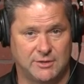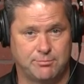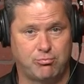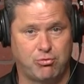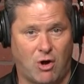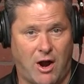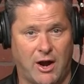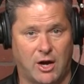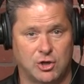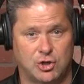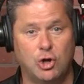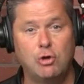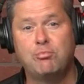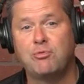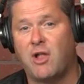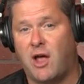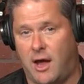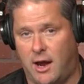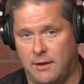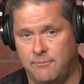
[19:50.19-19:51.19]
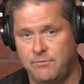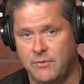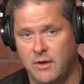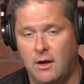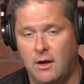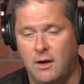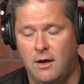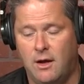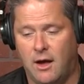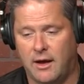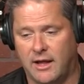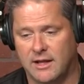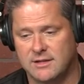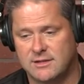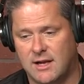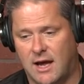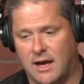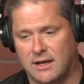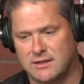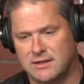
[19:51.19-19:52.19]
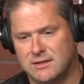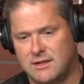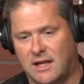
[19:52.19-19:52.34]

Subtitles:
prior to playing against Texas.